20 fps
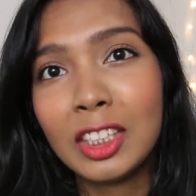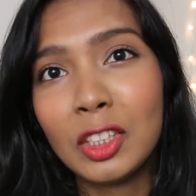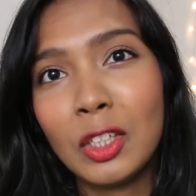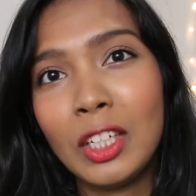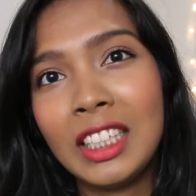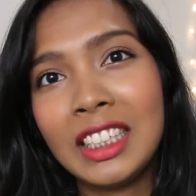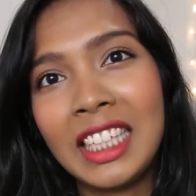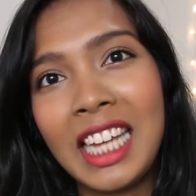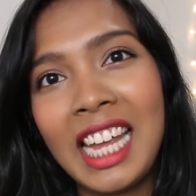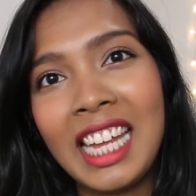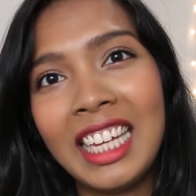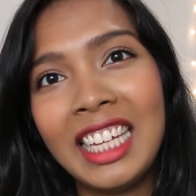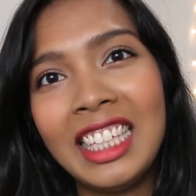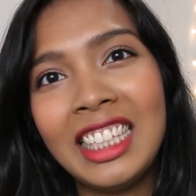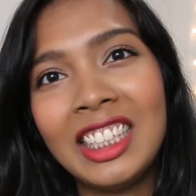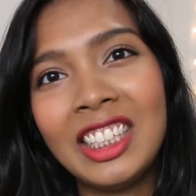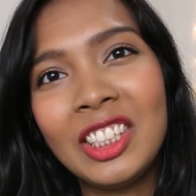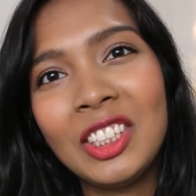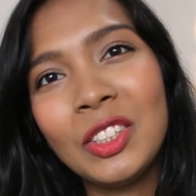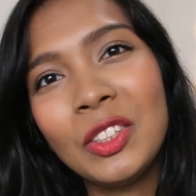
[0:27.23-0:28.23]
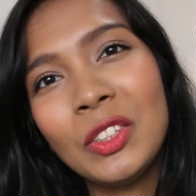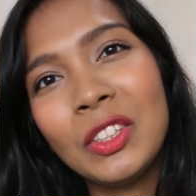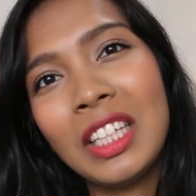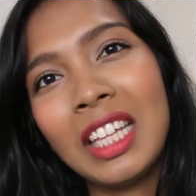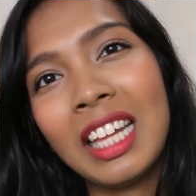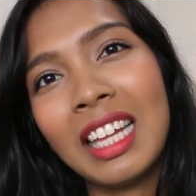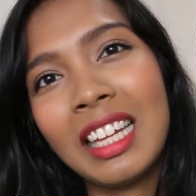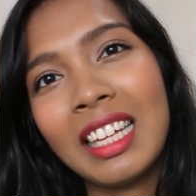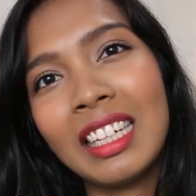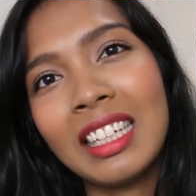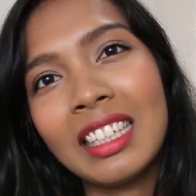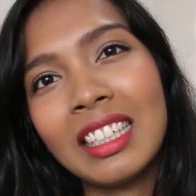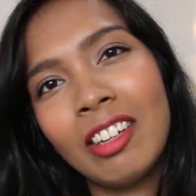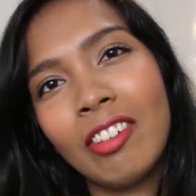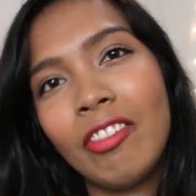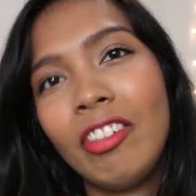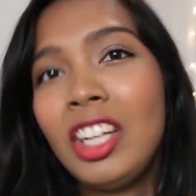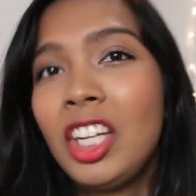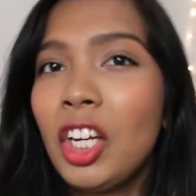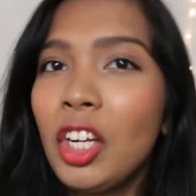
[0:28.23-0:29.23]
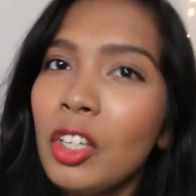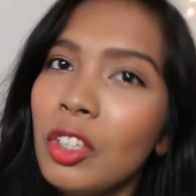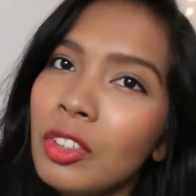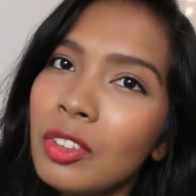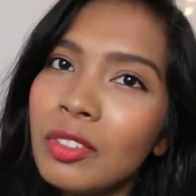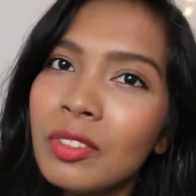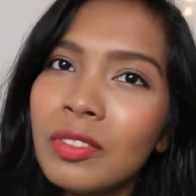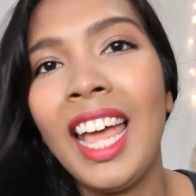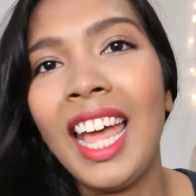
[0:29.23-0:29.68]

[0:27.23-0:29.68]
So let's get into the video.